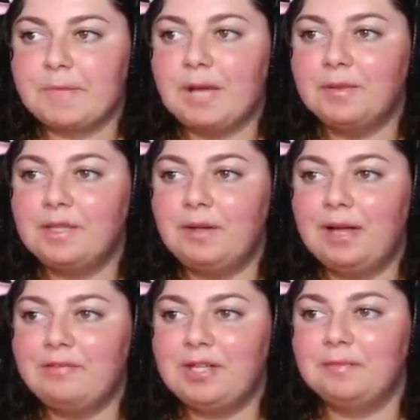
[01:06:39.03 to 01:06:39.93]
I really don't
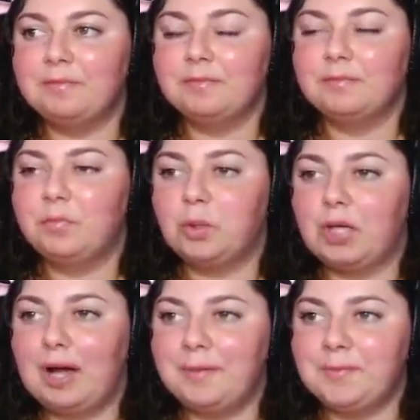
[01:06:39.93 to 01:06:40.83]
have any more
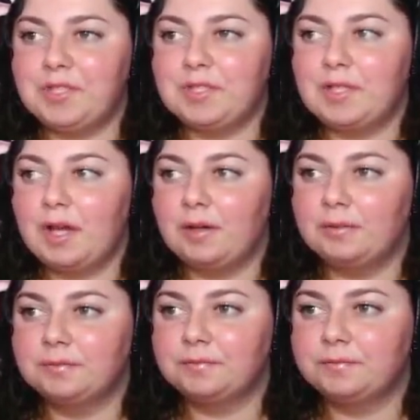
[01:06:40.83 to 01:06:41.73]
options, though.